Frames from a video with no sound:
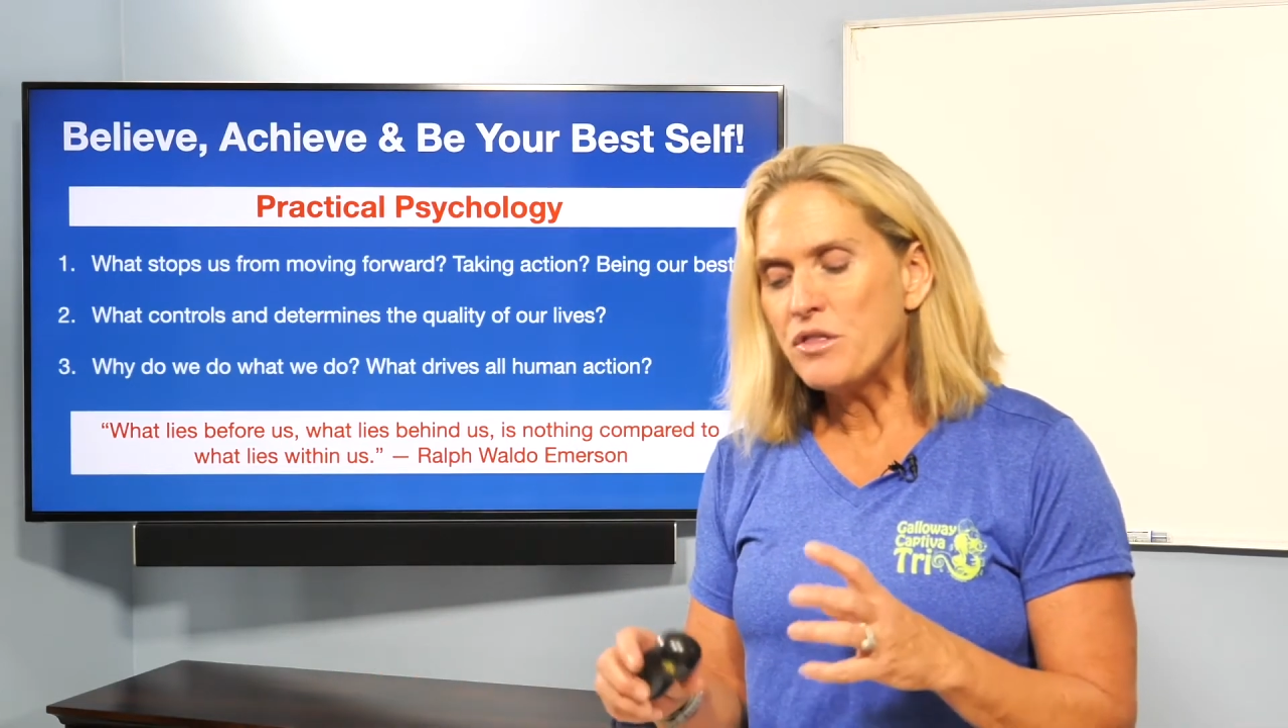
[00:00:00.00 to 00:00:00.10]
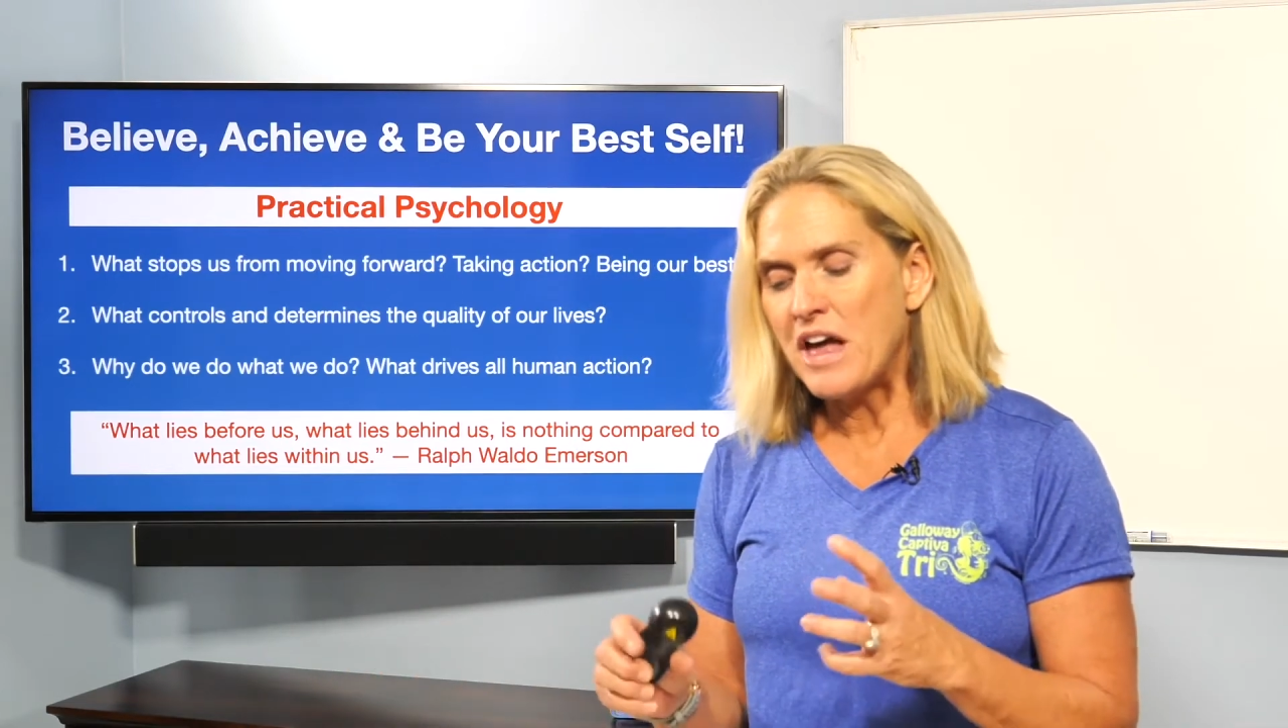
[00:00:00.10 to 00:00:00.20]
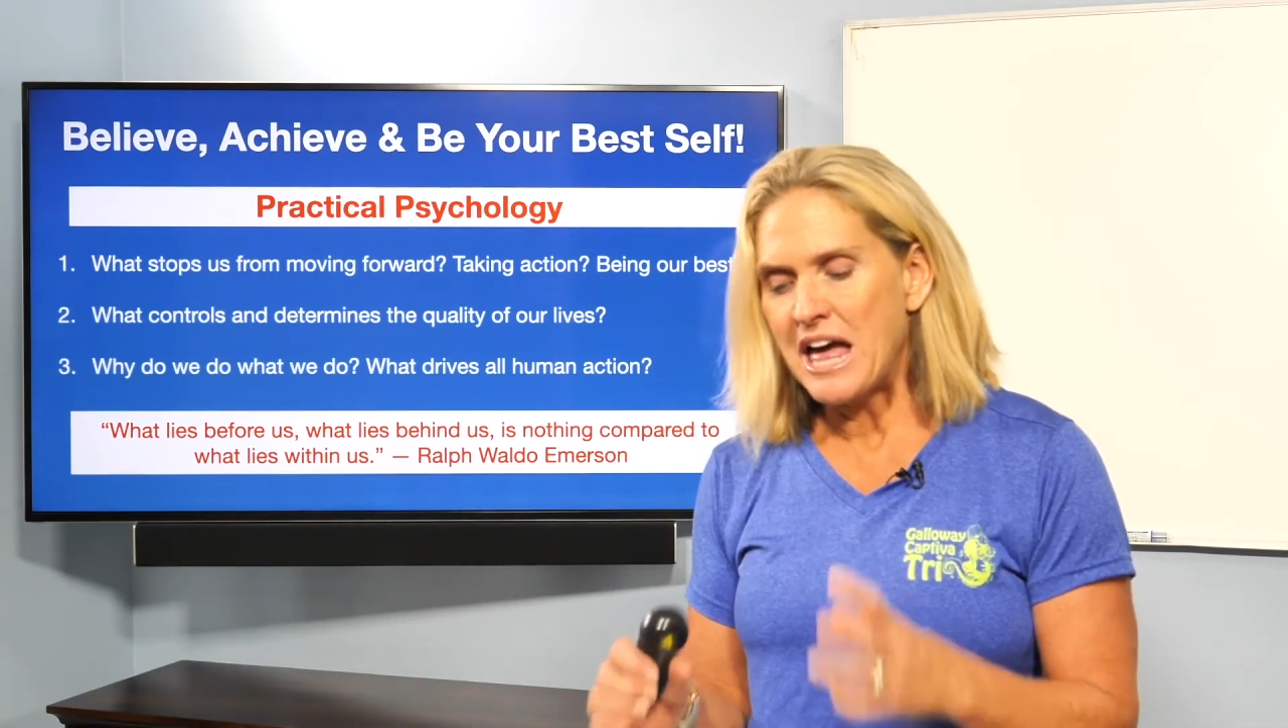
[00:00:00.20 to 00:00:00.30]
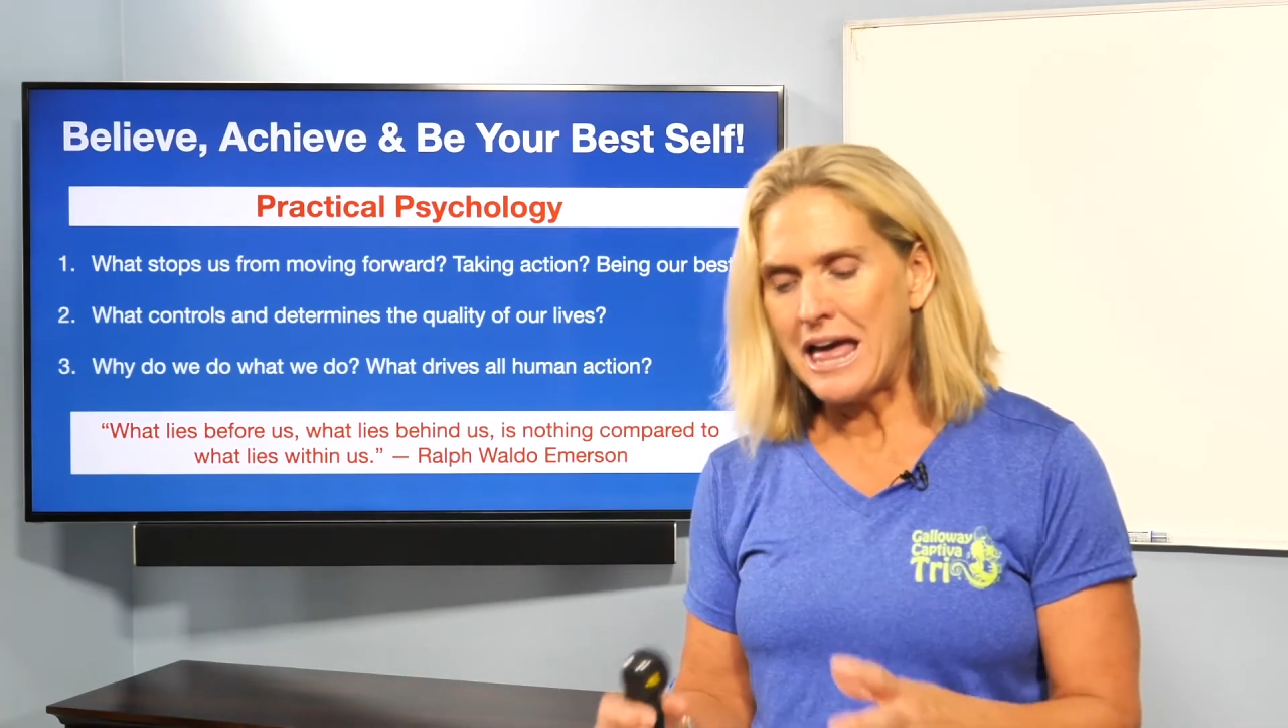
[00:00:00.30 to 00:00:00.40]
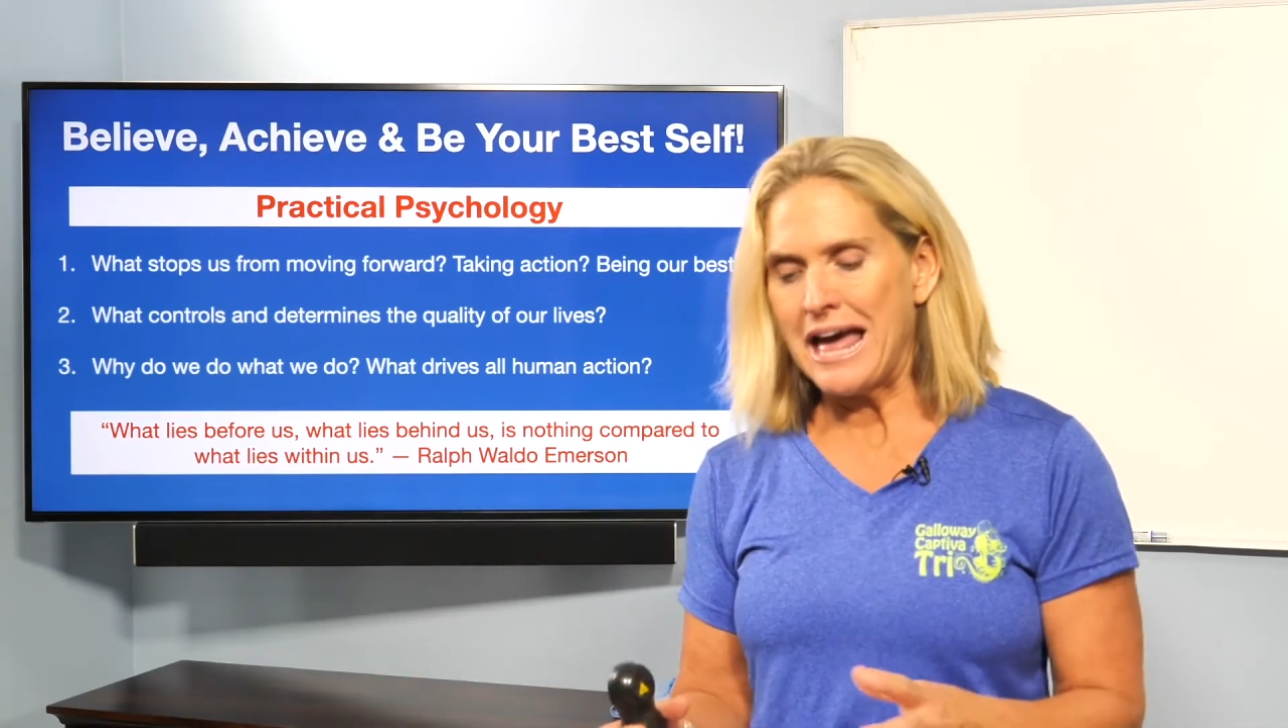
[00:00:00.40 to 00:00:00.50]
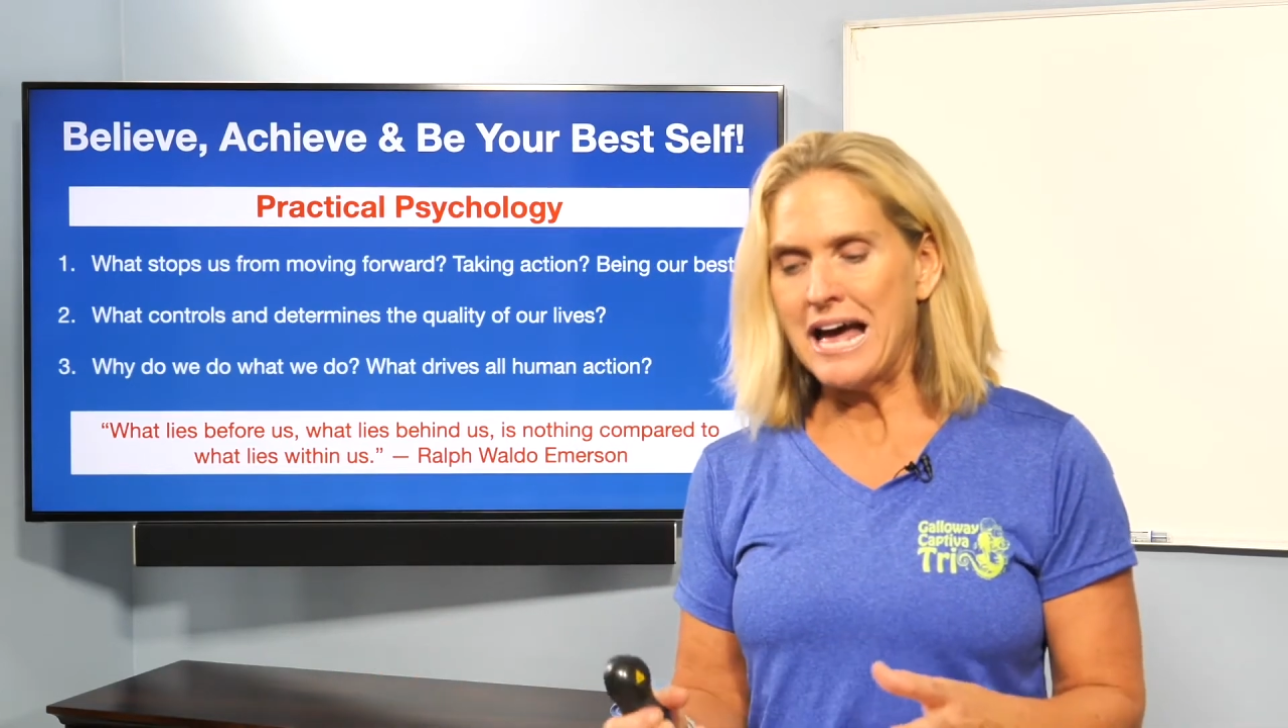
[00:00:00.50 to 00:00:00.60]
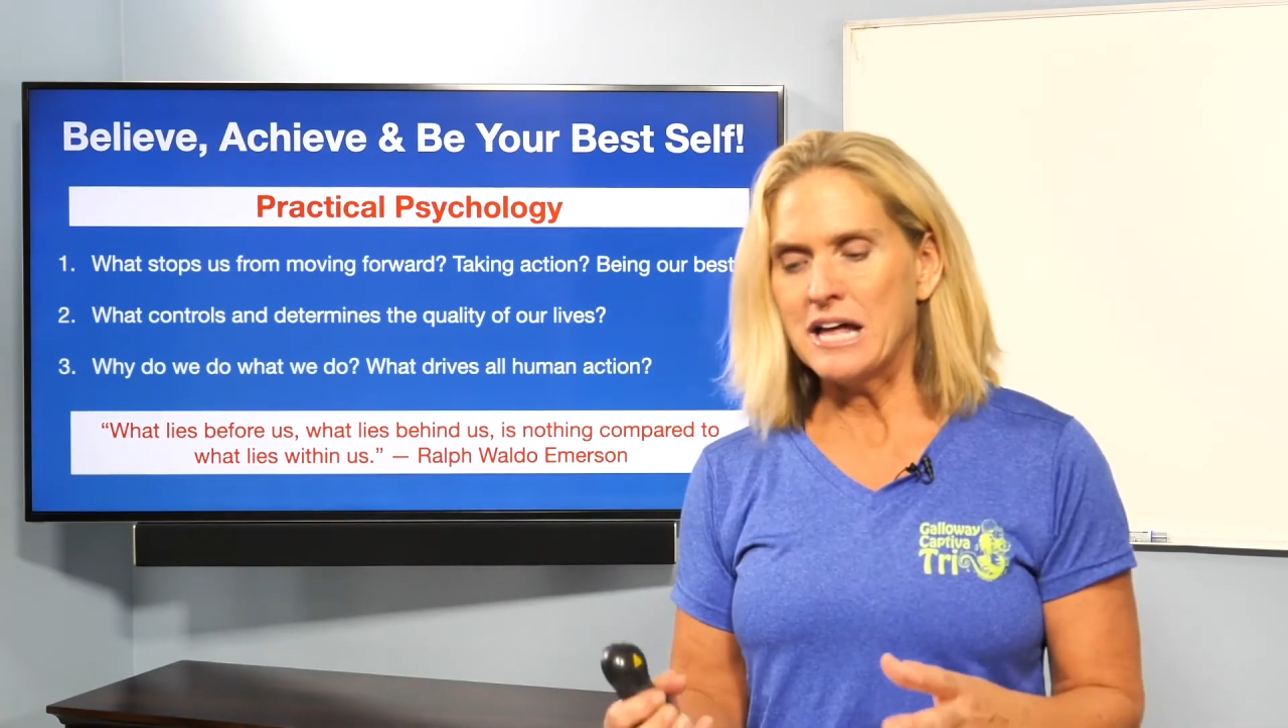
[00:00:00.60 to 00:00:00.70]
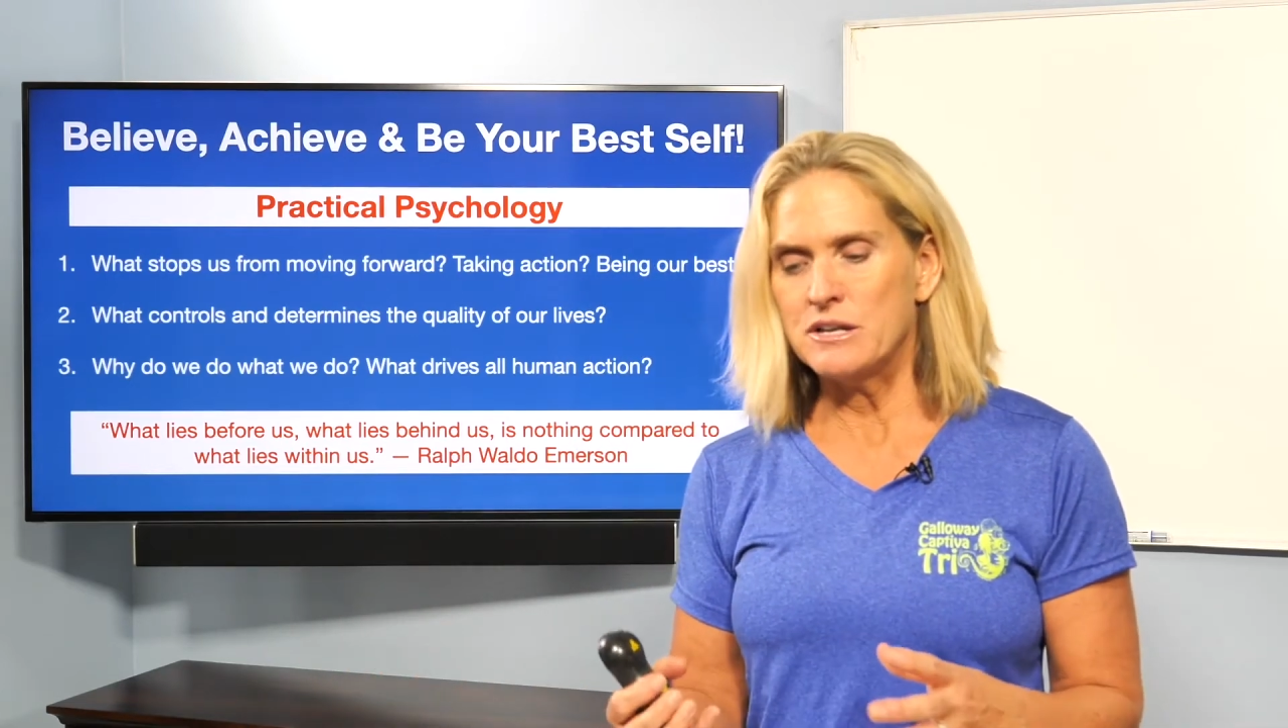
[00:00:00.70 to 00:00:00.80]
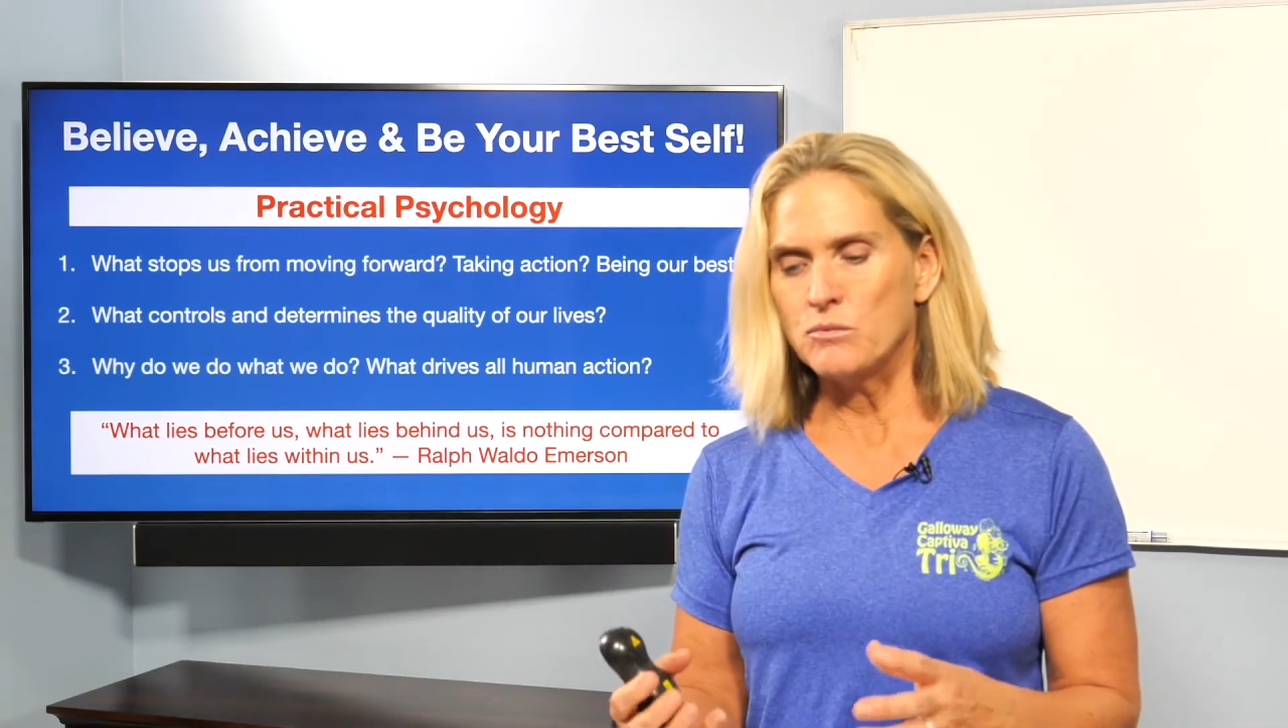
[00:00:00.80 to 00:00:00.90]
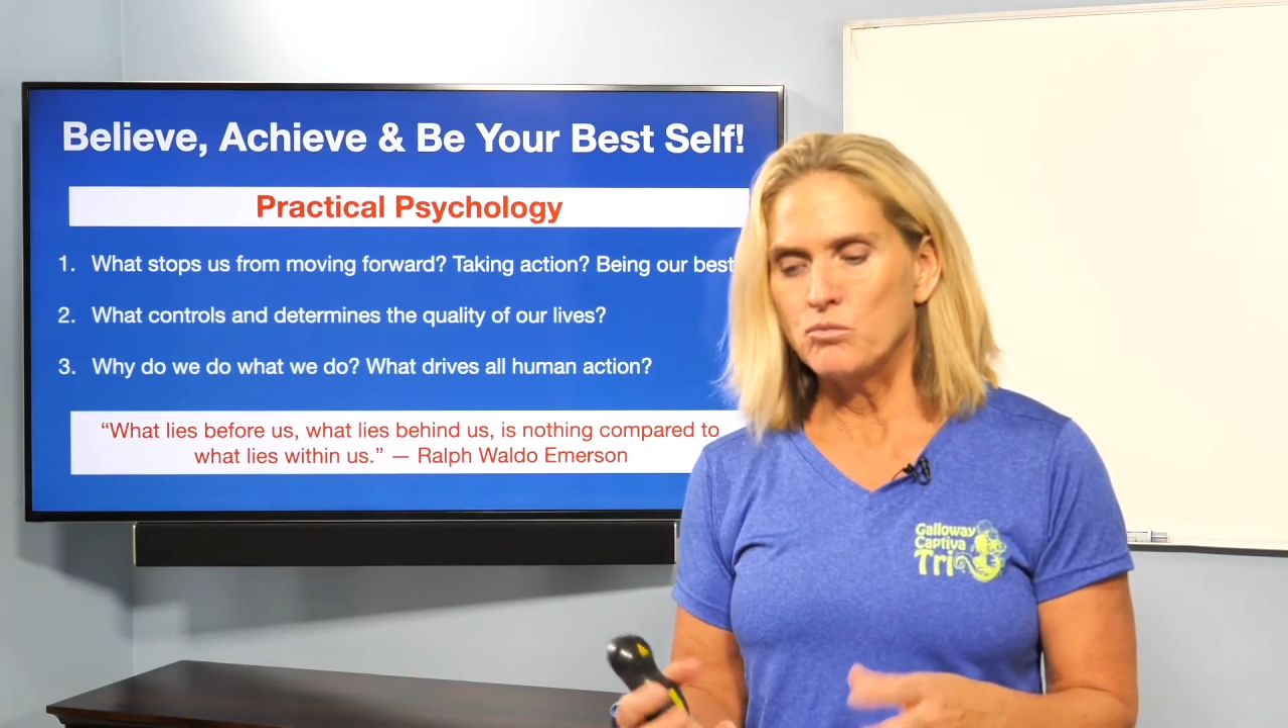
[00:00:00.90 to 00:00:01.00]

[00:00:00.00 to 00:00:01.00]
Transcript: had